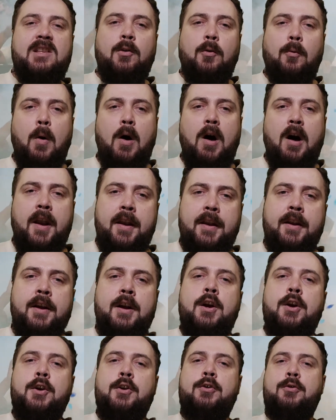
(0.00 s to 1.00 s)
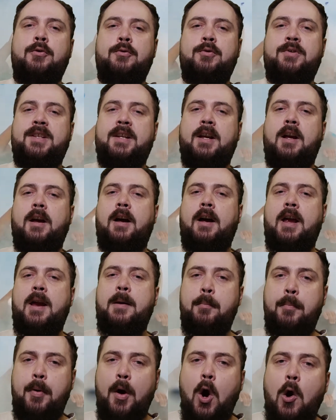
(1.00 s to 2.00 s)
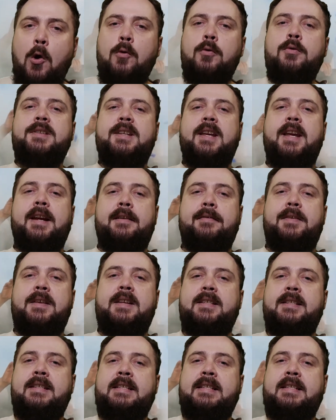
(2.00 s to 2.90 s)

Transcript: the one who's uh, imposing this